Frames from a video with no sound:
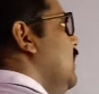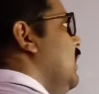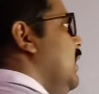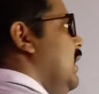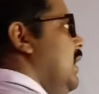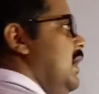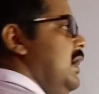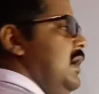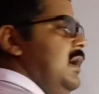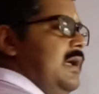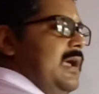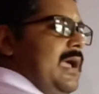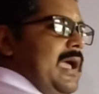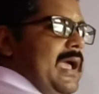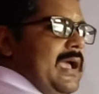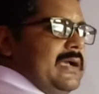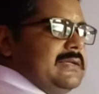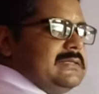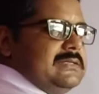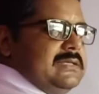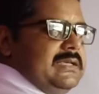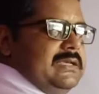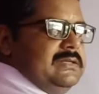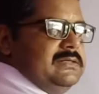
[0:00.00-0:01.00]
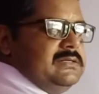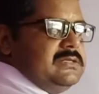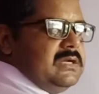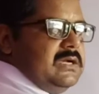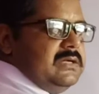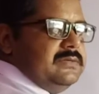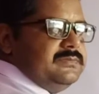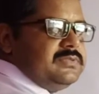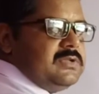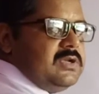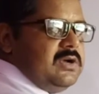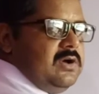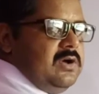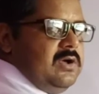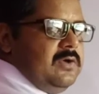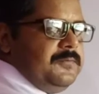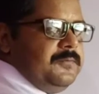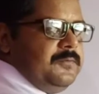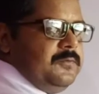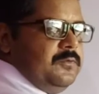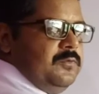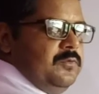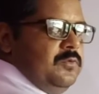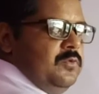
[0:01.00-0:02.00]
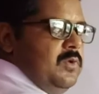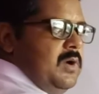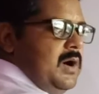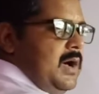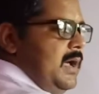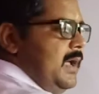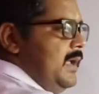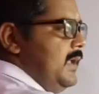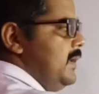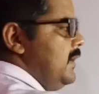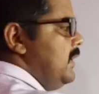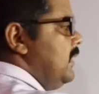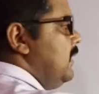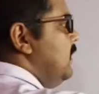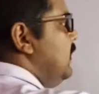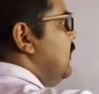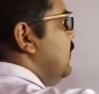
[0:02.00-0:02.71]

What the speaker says: x in terms of y.